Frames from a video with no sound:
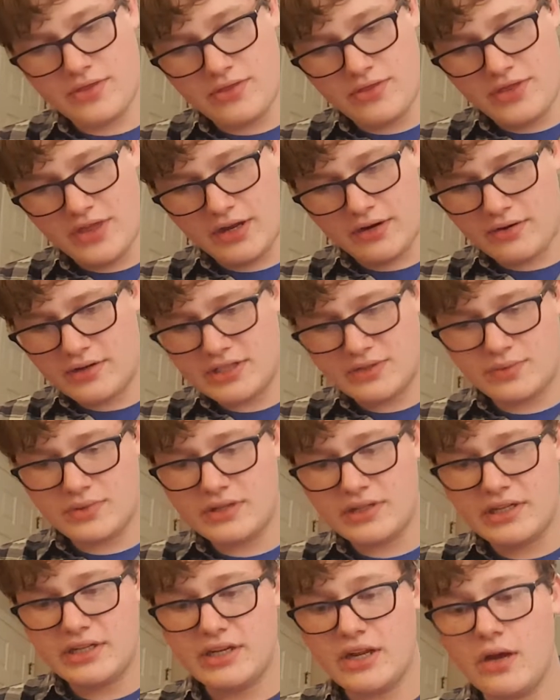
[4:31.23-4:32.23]
There is
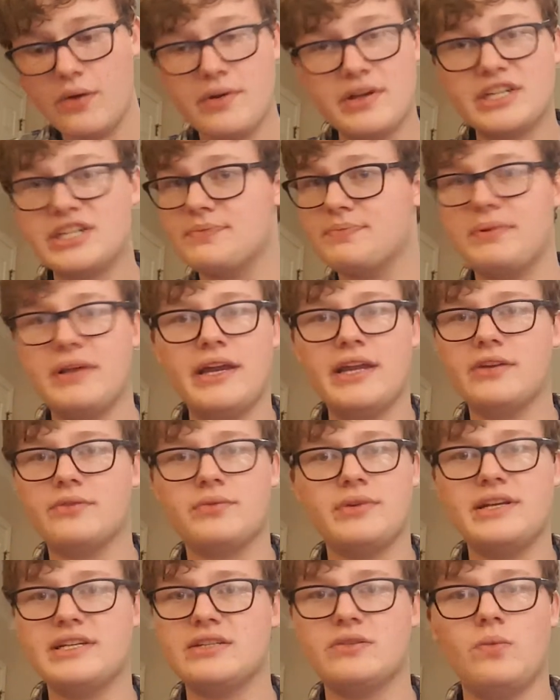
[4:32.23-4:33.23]
really no explained
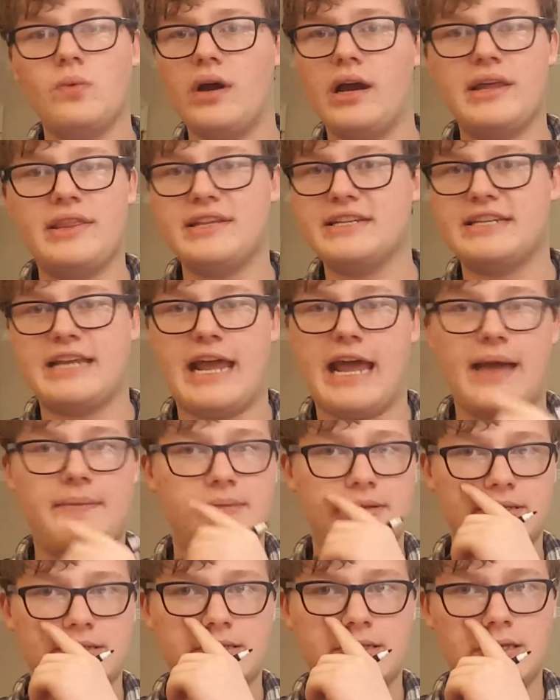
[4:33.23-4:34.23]
reason why this
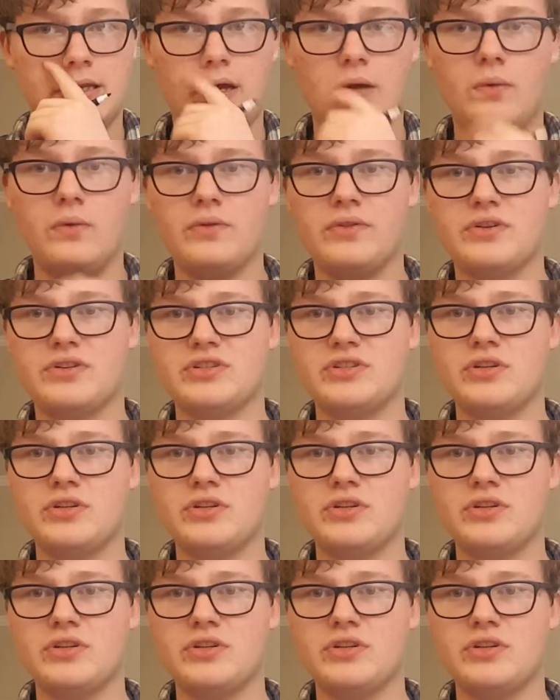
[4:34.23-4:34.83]
happened. No one